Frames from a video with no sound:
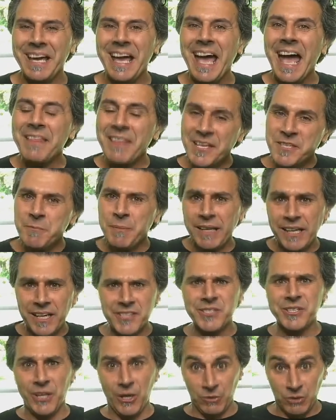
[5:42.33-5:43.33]
And that's
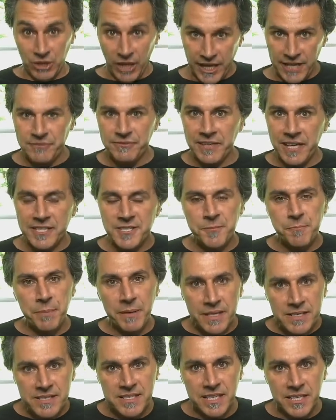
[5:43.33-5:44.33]
because, life gets
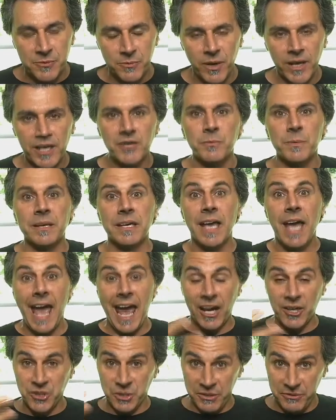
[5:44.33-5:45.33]
busy, right? We
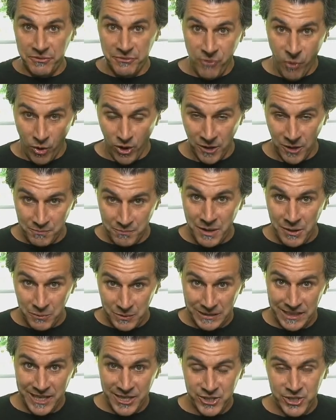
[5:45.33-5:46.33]
actually form
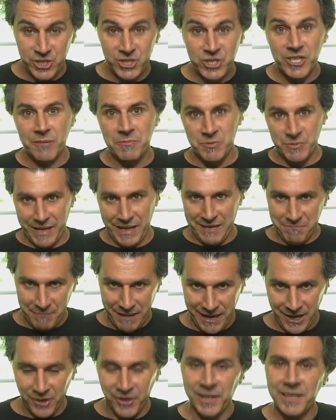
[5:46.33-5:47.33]
relationships, we get
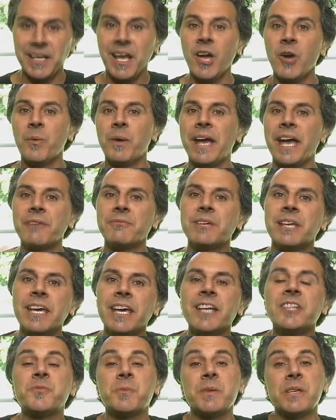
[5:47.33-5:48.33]
married, we have
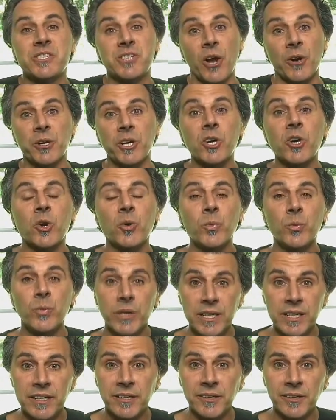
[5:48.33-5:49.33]
kids, we start a
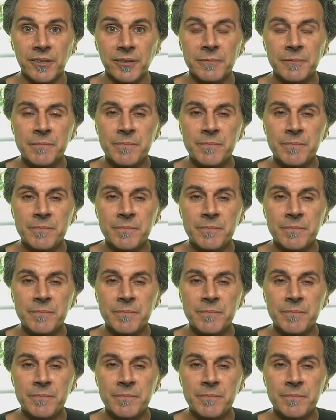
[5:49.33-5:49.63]
career.